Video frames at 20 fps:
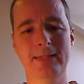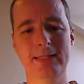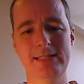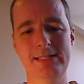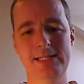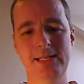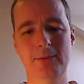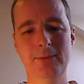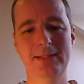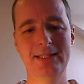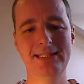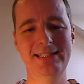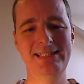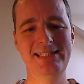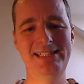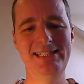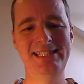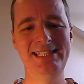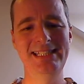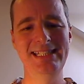So
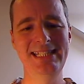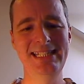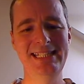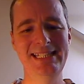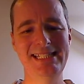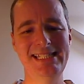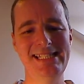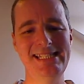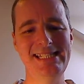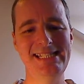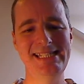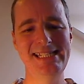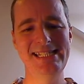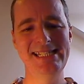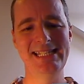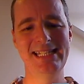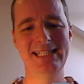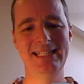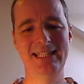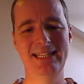
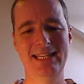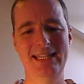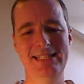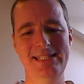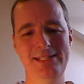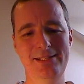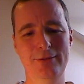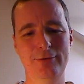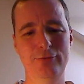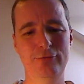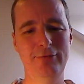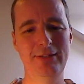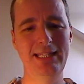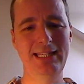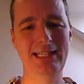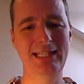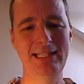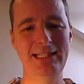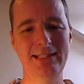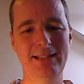ceased is to
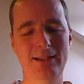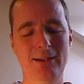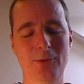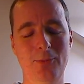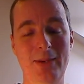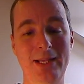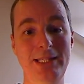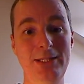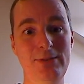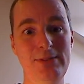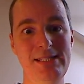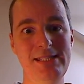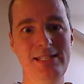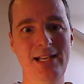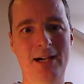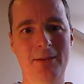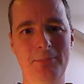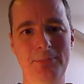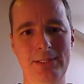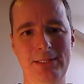read when you
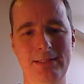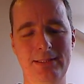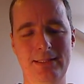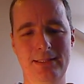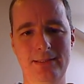stopped.